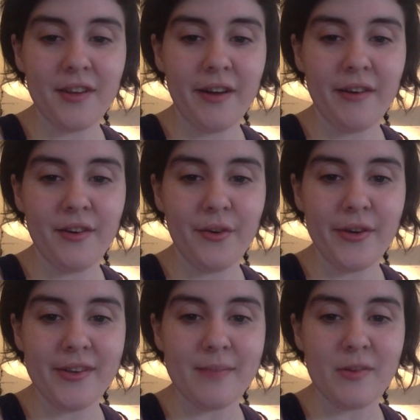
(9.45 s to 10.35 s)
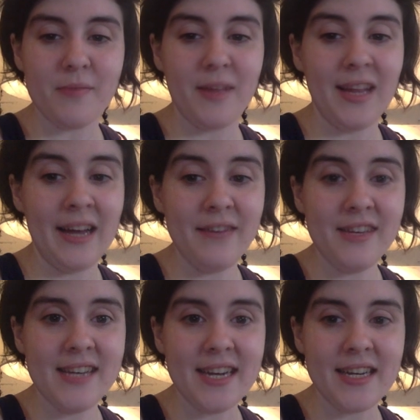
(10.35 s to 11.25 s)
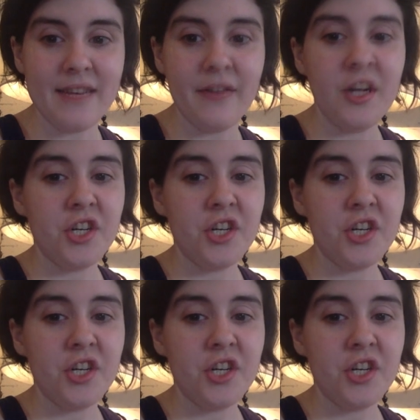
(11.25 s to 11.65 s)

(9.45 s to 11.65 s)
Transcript: Conan Doyle's most beloved detective,